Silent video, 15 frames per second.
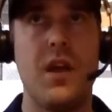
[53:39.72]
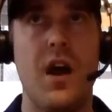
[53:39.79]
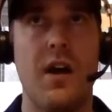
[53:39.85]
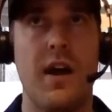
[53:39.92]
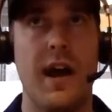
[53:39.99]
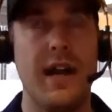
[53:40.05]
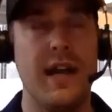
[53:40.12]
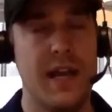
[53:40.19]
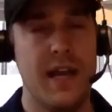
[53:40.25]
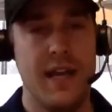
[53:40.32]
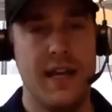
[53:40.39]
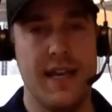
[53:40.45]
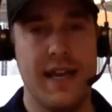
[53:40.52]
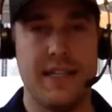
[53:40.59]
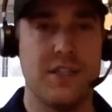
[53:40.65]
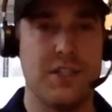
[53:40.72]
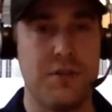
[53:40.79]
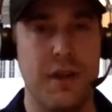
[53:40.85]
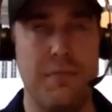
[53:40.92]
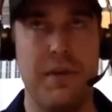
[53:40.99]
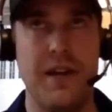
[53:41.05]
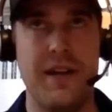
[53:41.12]
All right. Yes, there's
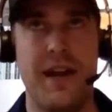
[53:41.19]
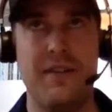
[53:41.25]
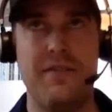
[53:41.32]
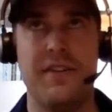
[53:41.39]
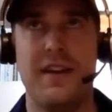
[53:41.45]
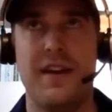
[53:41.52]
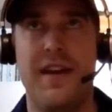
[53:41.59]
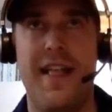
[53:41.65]
a replay, Dave.